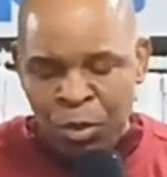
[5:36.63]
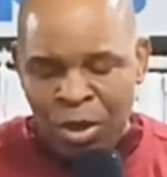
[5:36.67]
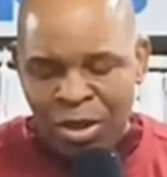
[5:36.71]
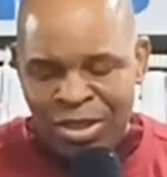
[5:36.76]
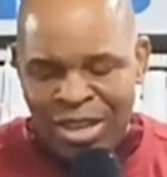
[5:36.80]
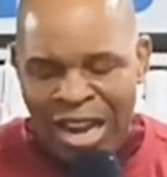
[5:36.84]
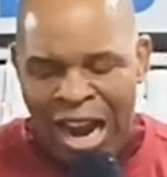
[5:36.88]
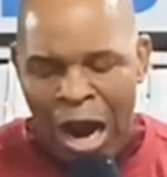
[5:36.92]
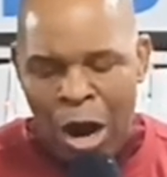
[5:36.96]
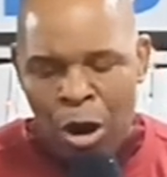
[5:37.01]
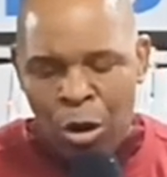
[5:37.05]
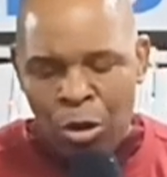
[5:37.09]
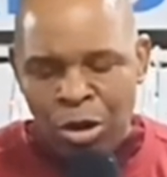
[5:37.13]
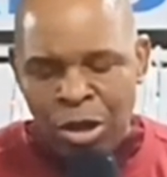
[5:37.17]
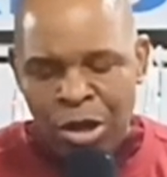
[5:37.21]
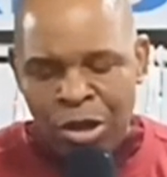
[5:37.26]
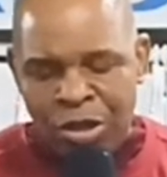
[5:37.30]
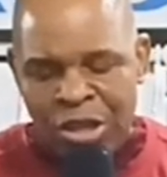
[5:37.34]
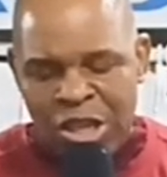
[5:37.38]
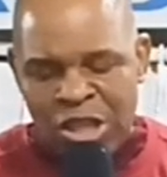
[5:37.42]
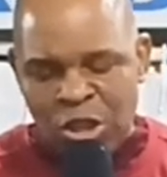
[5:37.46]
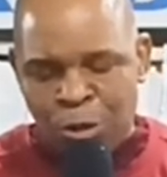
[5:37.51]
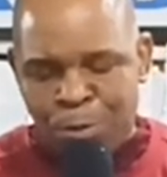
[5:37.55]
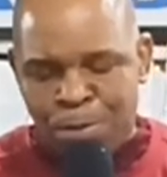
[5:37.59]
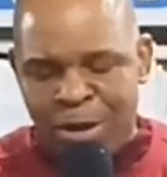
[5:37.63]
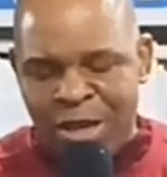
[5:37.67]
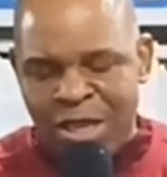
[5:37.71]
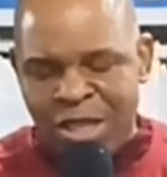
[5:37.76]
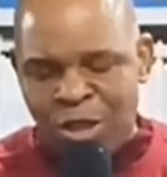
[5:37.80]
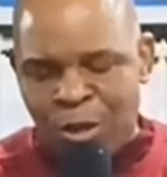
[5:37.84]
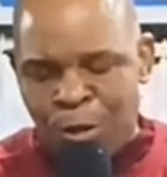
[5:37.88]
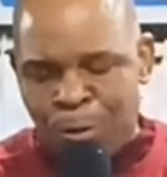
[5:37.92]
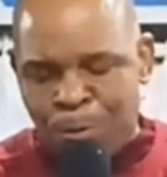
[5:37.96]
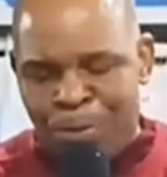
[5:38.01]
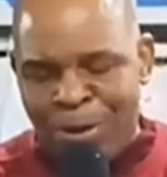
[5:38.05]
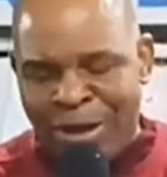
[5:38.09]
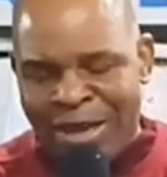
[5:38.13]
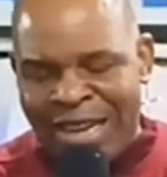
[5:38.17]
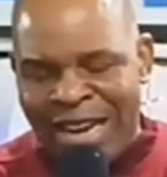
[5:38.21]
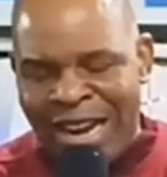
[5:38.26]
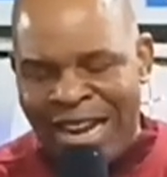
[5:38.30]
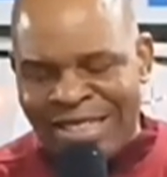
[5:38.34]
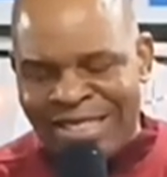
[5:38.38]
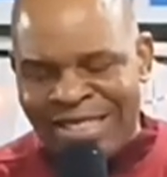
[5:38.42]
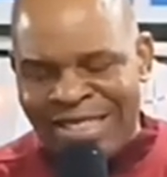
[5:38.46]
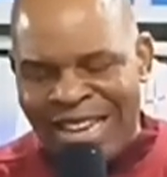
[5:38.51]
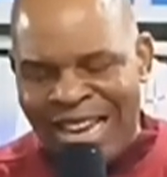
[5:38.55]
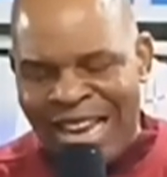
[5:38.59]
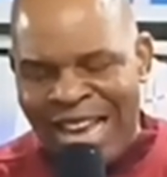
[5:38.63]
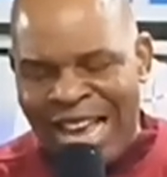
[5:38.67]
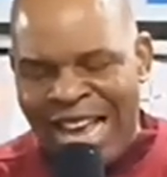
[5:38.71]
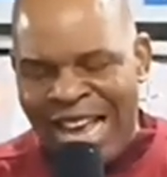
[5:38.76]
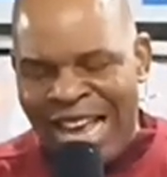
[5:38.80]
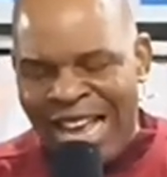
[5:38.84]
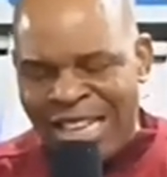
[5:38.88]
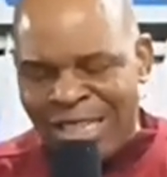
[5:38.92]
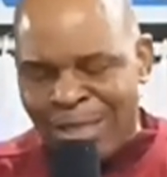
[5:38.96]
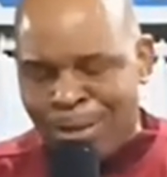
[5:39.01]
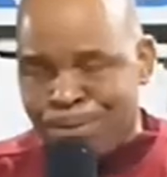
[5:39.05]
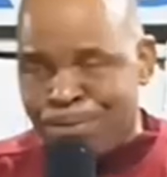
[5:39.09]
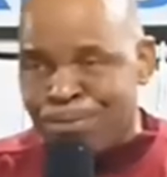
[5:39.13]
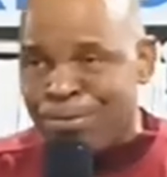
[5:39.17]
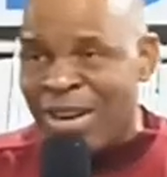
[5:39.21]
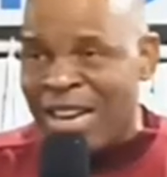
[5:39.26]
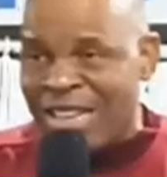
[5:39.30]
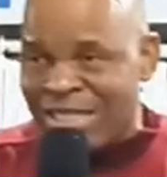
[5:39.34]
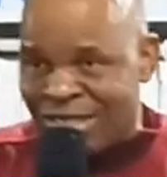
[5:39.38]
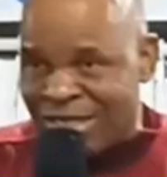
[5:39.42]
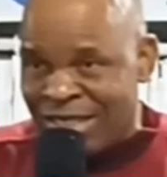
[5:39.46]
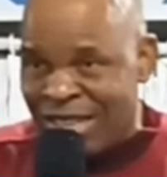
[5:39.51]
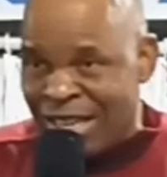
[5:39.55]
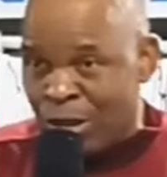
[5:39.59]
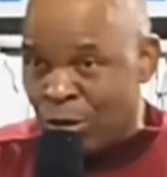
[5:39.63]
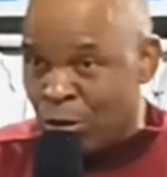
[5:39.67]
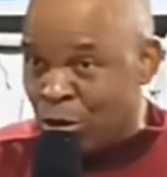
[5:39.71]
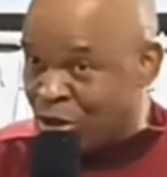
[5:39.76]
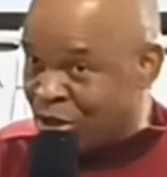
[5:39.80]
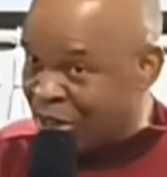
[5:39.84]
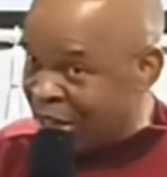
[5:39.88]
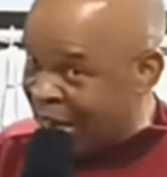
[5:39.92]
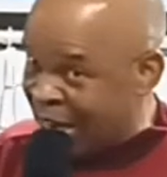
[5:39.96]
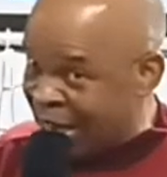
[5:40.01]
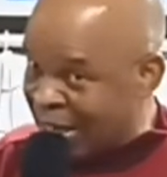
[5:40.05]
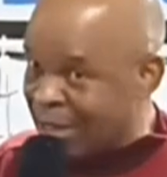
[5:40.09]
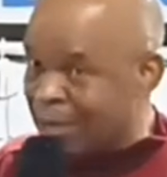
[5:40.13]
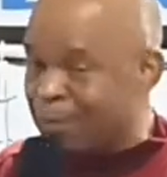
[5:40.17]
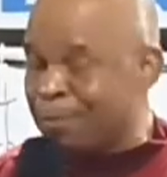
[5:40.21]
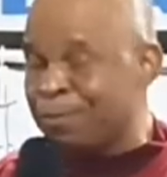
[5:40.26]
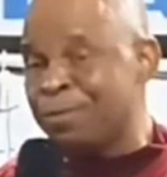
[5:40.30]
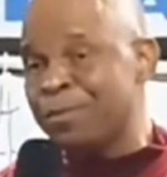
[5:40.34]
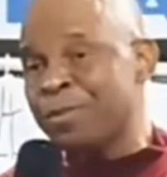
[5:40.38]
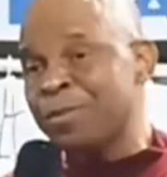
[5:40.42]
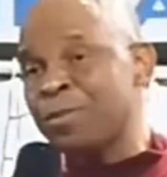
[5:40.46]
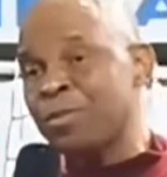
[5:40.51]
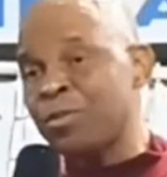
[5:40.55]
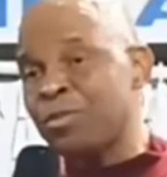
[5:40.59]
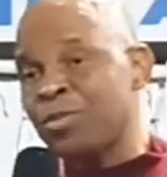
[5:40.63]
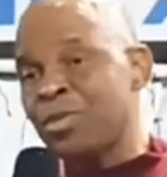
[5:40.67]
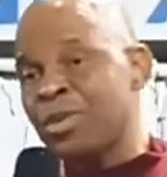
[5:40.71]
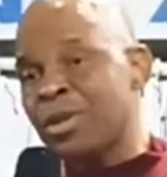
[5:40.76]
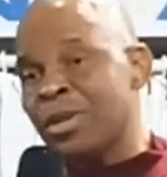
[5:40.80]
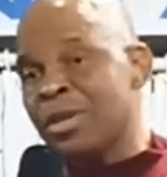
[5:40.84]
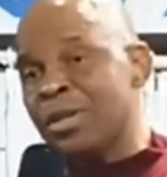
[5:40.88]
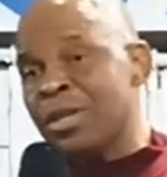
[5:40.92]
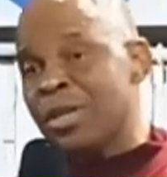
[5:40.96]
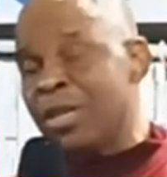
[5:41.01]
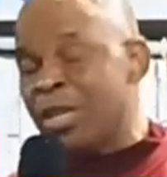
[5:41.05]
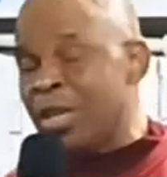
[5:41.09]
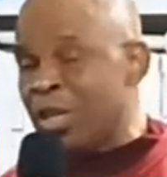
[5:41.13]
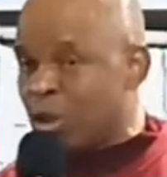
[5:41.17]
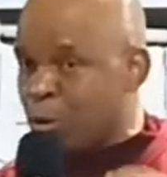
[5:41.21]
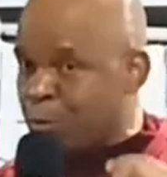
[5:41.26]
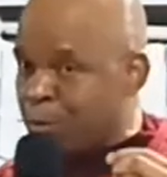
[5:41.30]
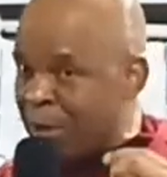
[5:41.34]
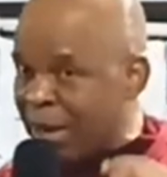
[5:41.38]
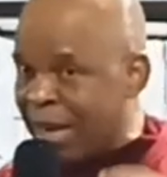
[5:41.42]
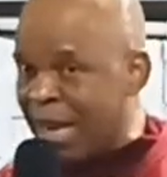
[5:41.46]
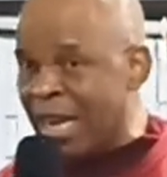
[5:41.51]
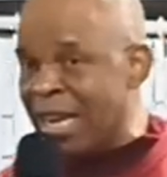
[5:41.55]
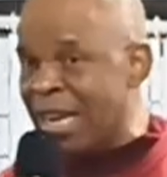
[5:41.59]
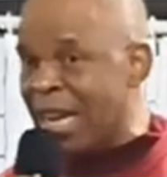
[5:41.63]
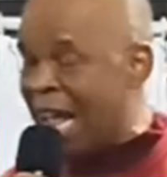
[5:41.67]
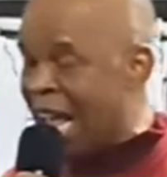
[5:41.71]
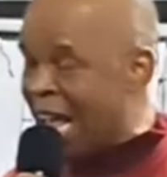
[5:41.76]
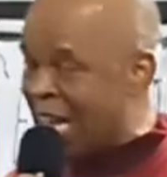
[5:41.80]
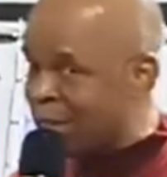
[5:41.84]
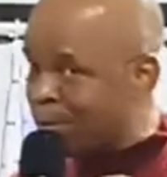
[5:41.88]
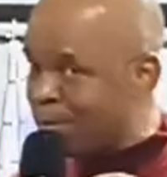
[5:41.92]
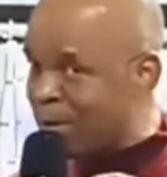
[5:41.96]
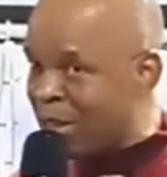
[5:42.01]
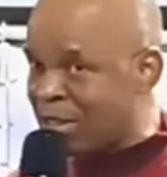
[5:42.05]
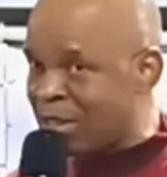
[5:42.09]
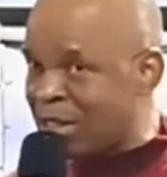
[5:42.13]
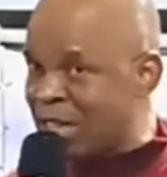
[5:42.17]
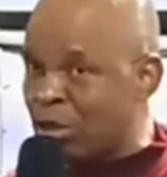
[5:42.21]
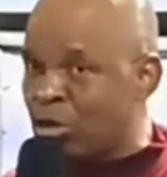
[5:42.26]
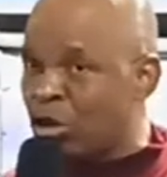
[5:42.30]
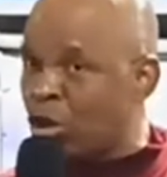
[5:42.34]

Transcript: Now, the Spirit speaketh expressly. You see it? He's speaking expressly to